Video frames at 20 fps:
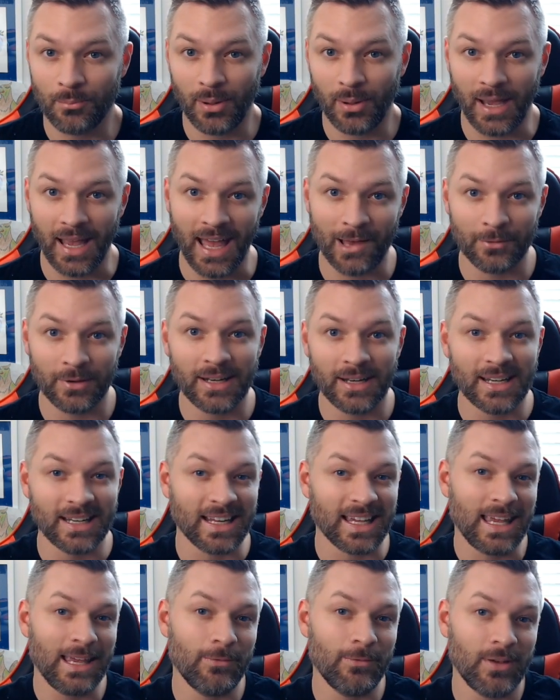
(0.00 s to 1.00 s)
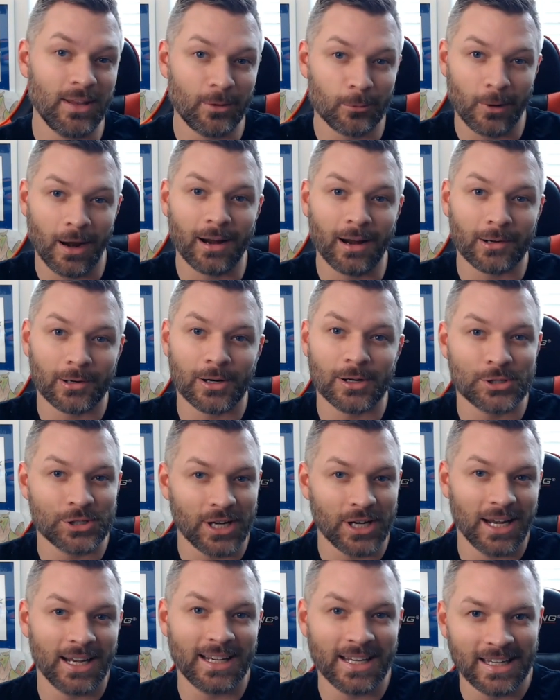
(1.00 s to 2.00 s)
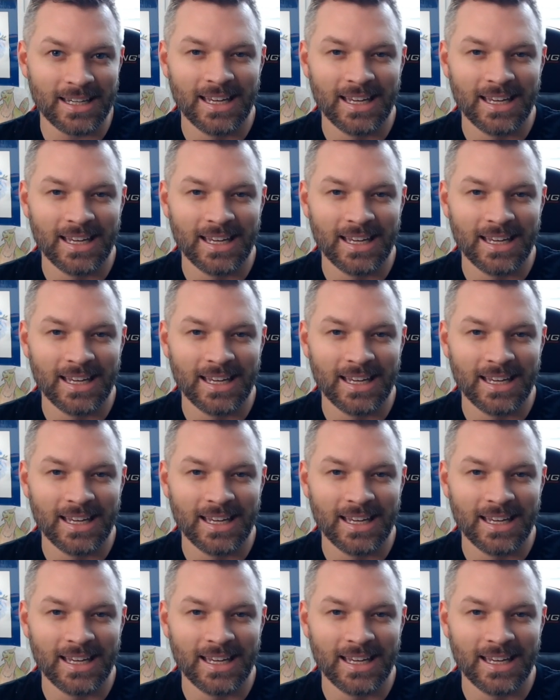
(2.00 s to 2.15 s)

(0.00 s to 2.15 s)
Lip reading: by having an even rarer shiny